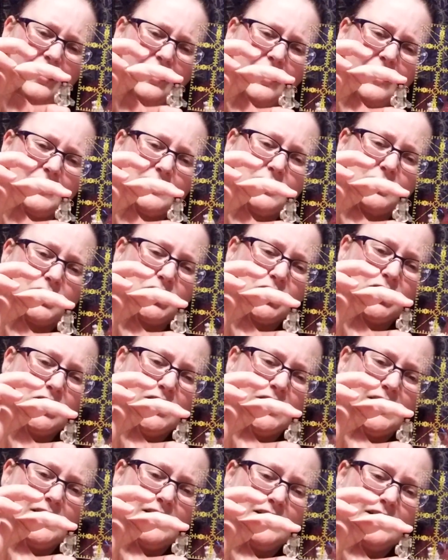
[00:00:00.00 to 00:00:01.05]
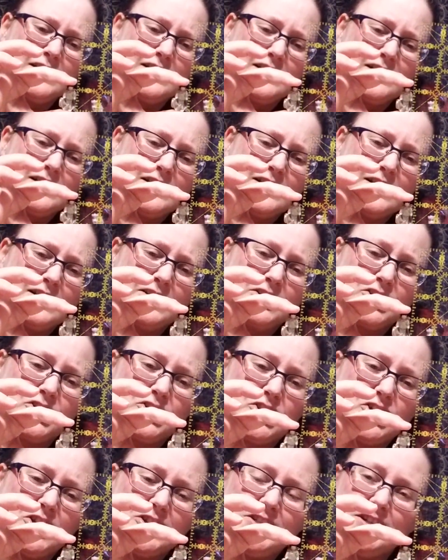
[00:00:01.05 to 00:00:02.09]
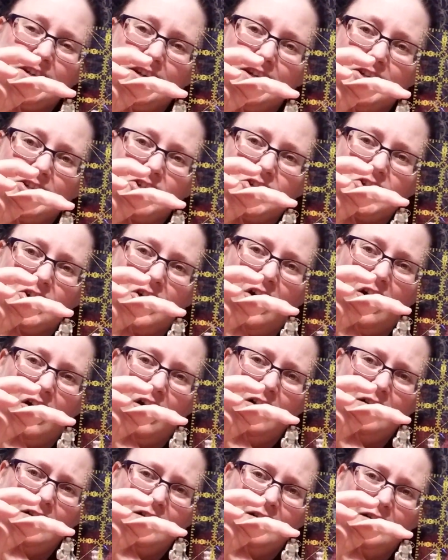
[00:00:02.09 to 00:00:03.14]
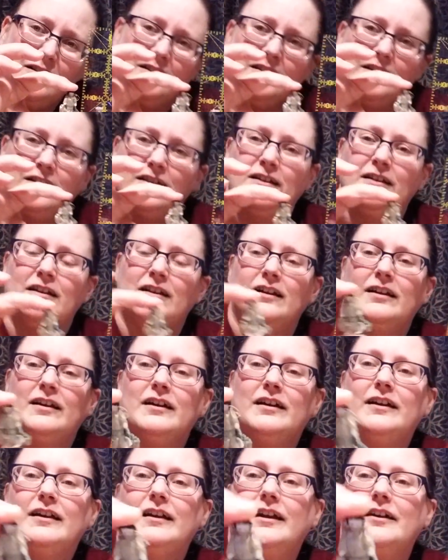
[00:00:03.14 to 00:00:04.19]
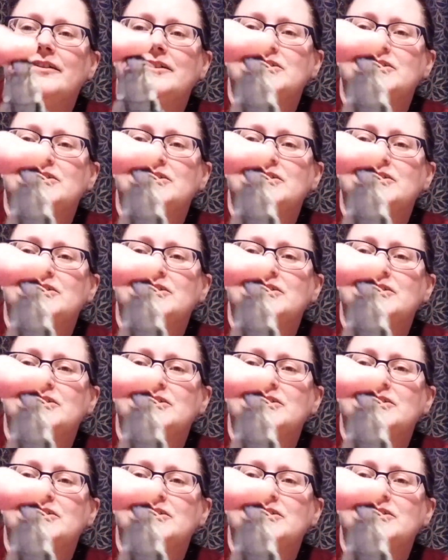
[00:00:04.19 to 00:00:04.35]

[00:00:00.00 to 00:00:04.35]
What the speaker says: Okay, so she is just 1 inch tall. Now that